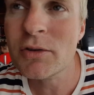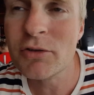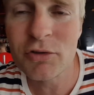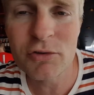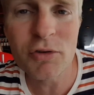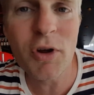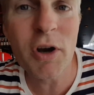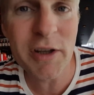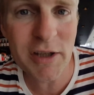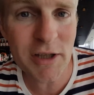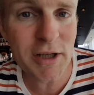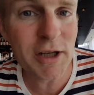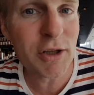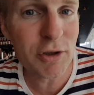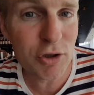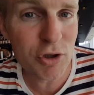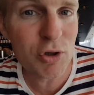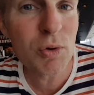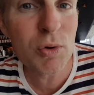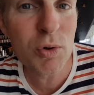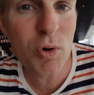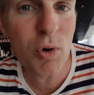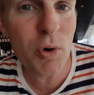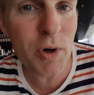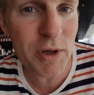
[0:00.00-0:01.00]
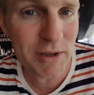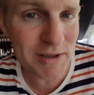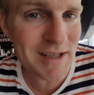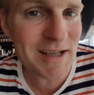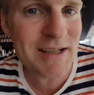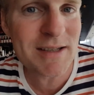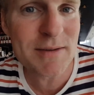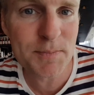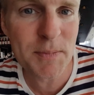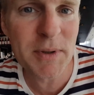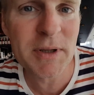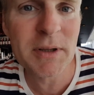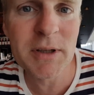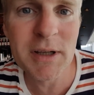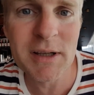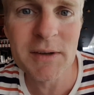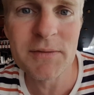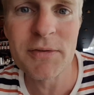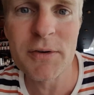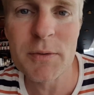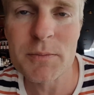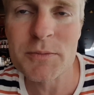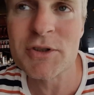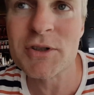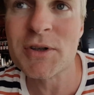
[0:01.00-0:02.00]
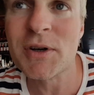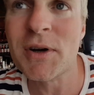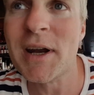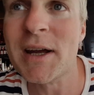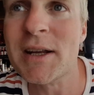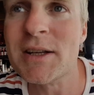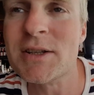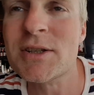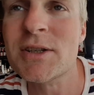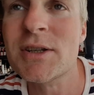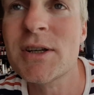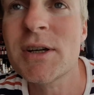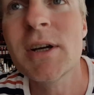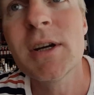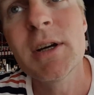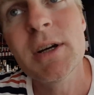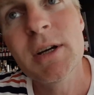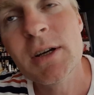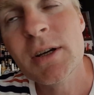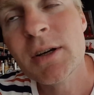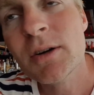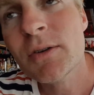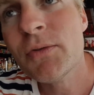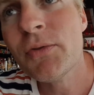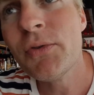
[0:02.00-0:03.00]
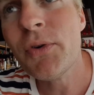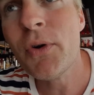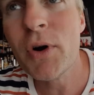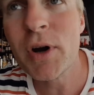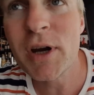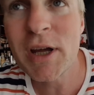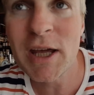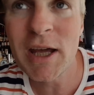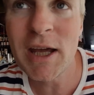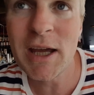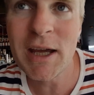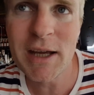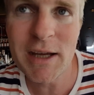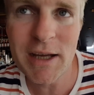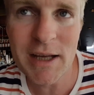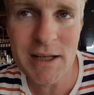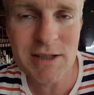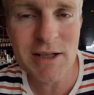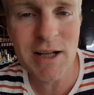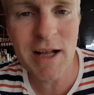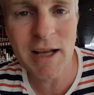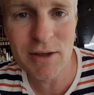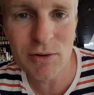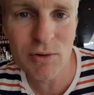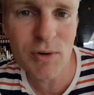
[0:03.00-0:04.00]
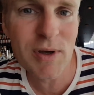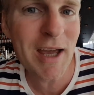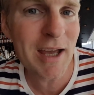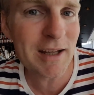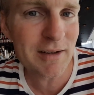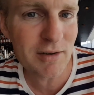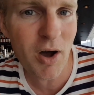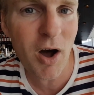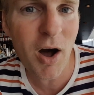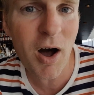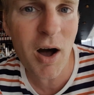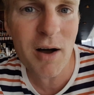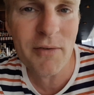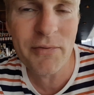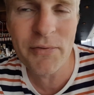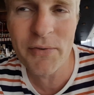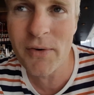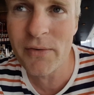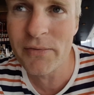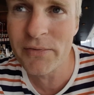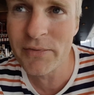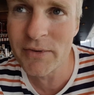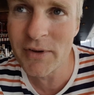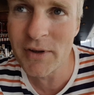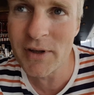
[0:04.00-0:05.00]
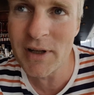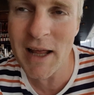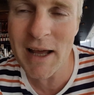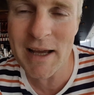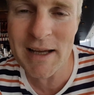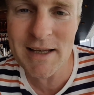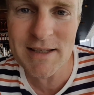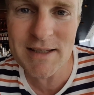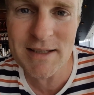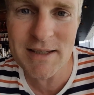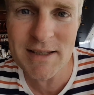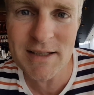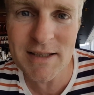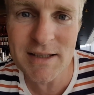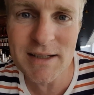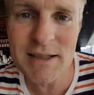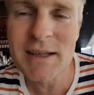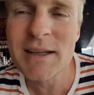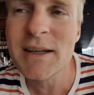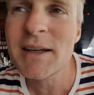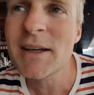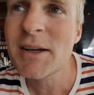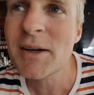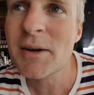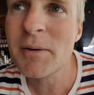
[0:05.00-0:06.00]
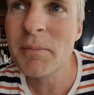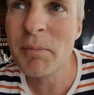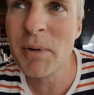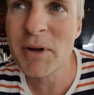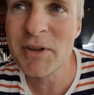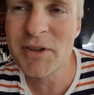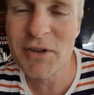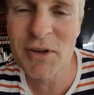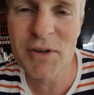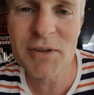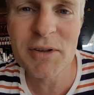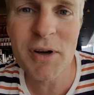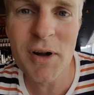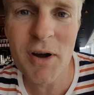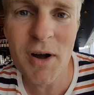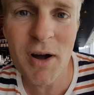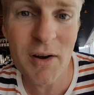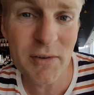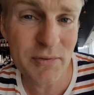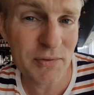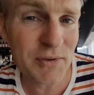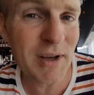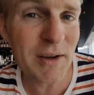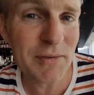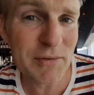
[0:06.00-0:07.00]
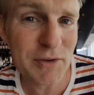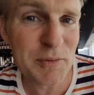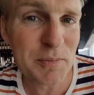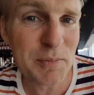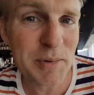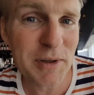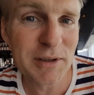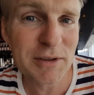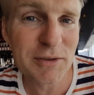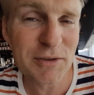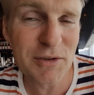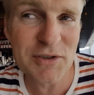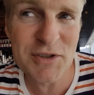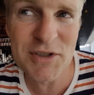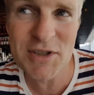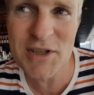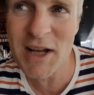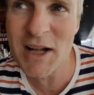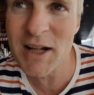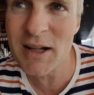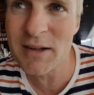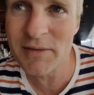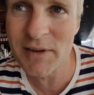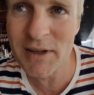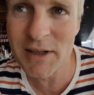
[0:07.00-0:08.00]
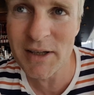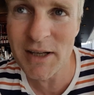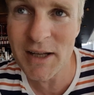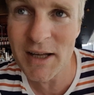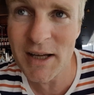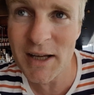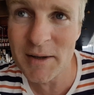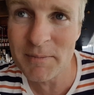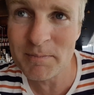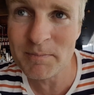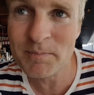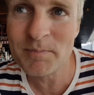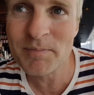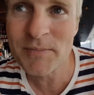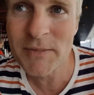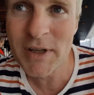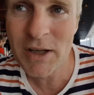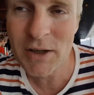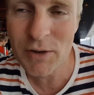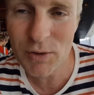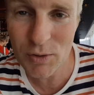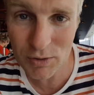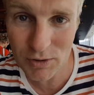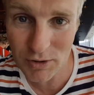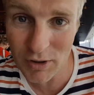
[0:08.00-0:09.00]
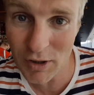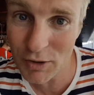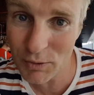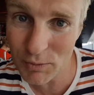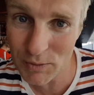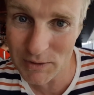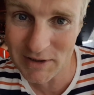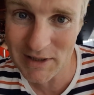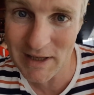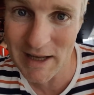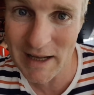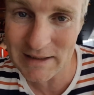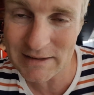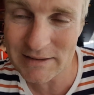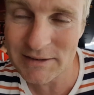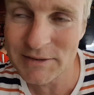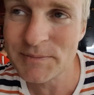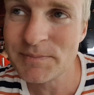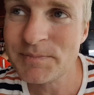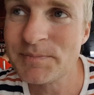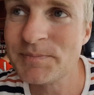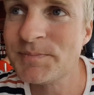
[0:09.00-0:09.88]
Starting a new coin, that's building from scratch. Forking is like you get half of the legacy, but the other half you have to build yourself, and good luck with that.